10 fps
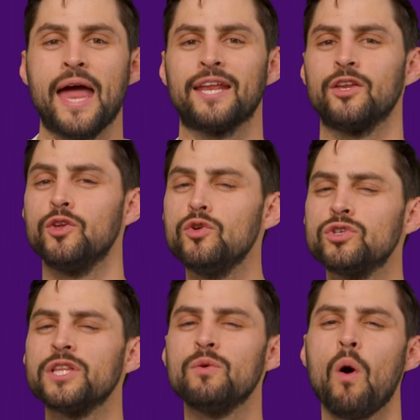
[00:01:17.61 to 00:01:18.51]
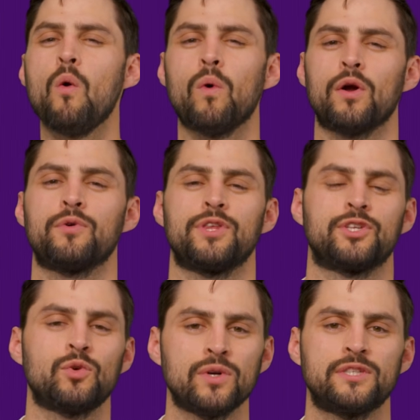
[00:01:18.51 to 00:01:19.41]
and it usually won't work with a
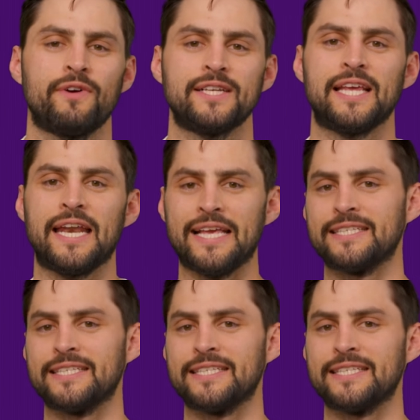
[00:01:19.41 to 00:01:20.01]
source device that